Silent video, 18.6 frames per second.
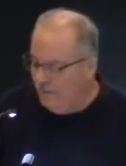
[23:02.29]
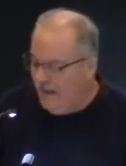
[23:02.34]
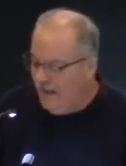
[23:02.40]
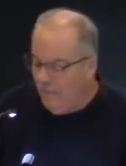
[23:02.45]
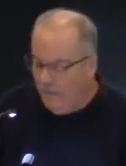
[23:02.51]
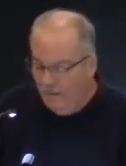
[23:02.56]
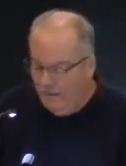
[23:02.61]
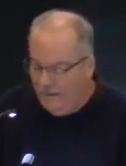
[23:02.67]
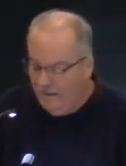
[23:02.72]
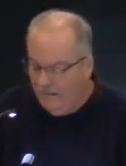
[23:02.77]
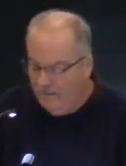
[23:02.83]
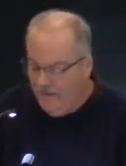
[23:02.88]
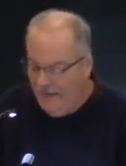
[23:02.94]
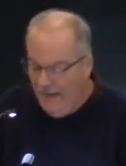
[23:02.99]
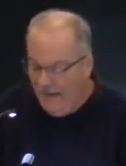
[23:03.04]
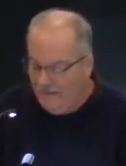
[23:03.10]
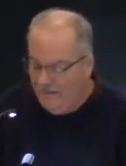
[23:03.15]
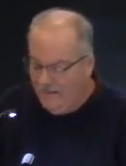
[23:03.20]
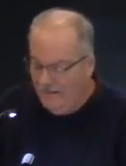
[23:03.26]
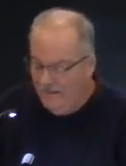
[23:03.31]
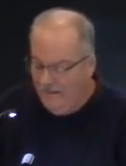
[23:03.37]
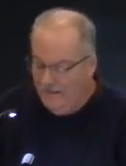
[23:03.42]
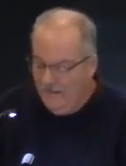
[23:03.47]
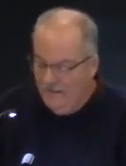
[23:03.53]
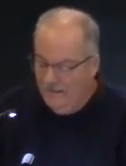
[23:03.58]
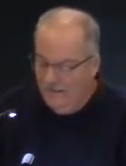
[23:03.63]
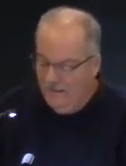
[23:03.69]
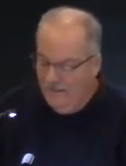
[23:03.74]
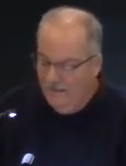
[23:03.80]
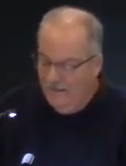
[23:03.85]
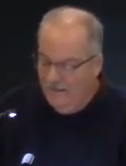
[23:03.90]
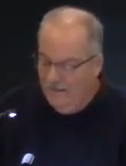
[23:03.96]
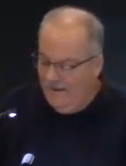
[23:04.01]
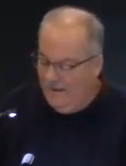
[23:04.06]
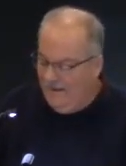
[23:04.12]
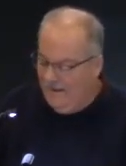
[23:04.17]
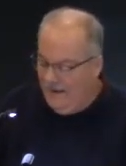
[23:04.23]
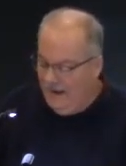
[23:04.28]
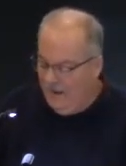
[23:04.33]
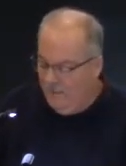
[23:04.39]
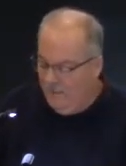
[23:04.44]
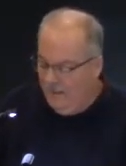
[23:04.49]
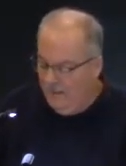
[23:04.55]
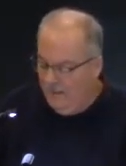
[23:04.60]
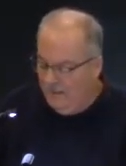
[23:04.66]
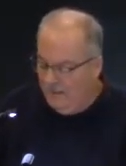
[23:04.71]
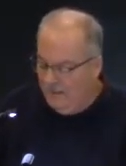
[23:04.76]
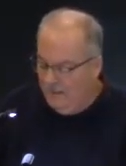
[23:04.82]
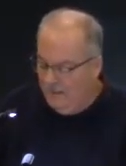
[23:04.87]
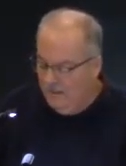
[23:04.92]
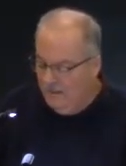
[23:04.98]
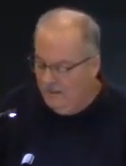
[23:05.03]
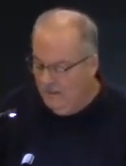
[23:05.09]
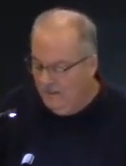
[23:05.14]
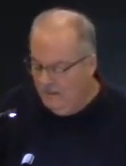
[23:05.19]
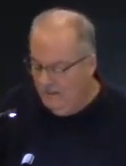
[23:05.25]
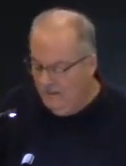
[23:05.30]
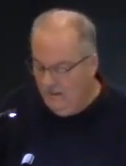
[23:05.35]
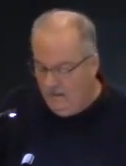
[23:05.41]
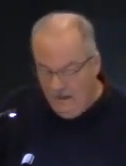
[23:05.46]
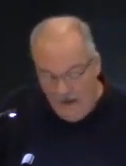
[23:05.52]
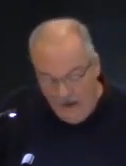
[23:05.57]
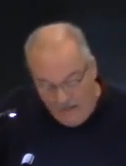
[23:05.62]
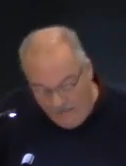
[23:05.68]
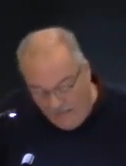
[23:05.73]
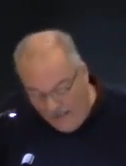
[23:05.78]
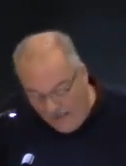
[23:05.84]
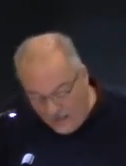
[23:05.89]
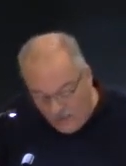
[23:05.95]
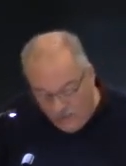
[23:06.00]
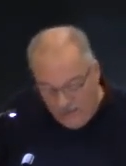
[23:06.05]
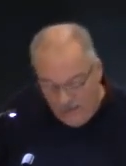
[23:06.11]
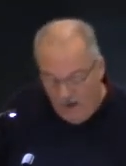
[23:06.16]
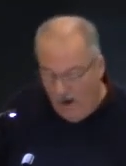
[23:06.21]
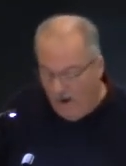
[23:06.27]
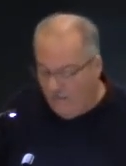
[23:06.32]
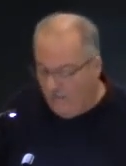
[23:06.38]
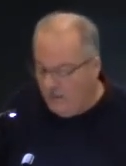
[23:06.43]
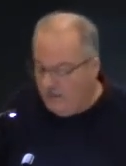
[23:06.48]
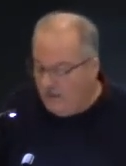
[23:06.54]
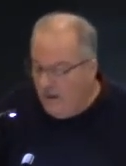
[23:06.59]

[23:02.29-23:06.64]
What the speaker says: I believe that. Yet he had peace. And that's what he offers.